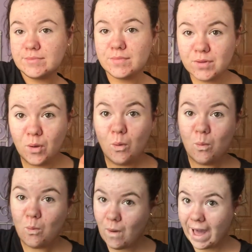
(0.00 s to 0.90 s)
Oh,
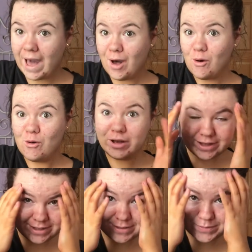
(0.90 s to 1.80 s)
wow.
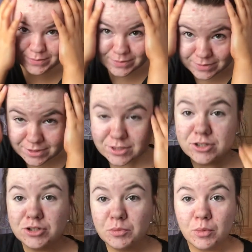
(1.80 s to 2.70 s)

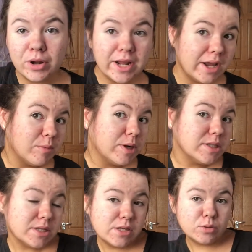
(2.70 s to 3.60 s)
Such a morning
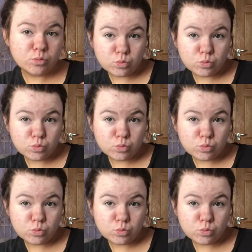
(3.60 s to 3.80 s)
person.